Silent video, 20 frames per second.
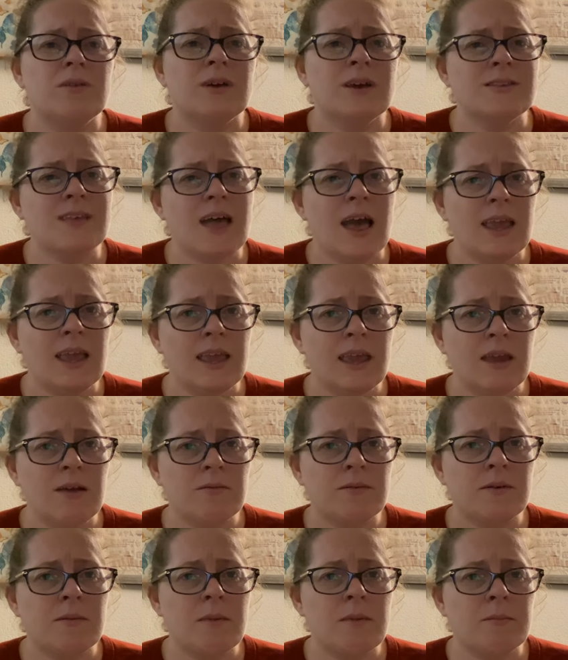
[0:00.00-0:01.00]
because I can't
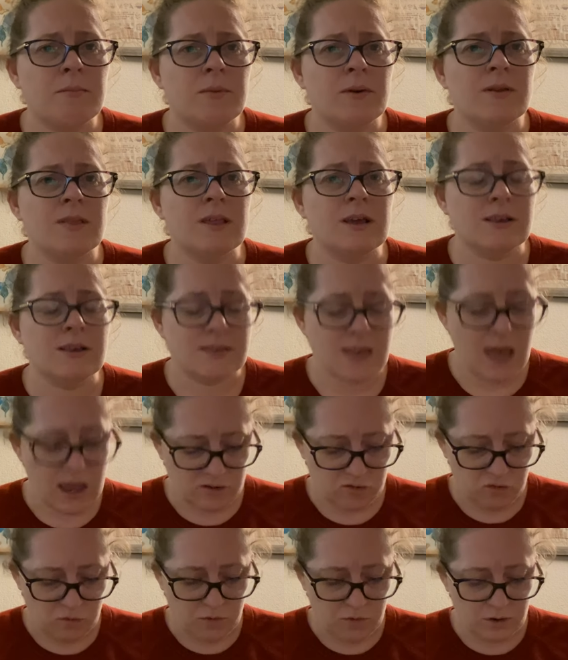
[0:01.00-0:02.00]
remember the
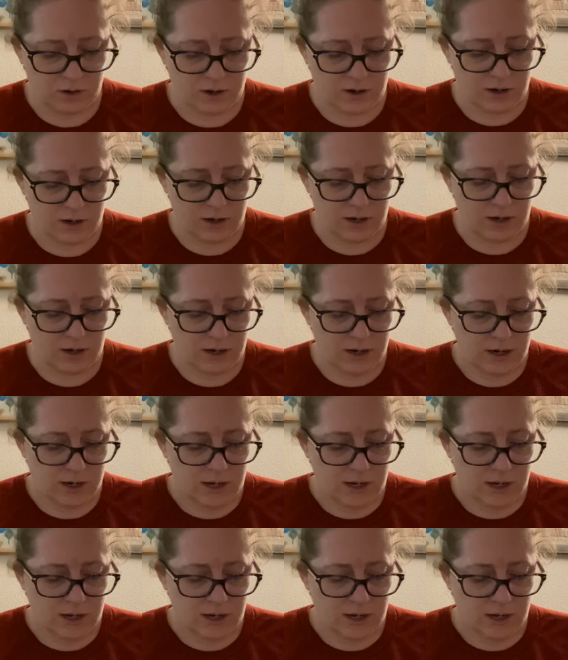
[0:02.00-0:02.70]
exact order.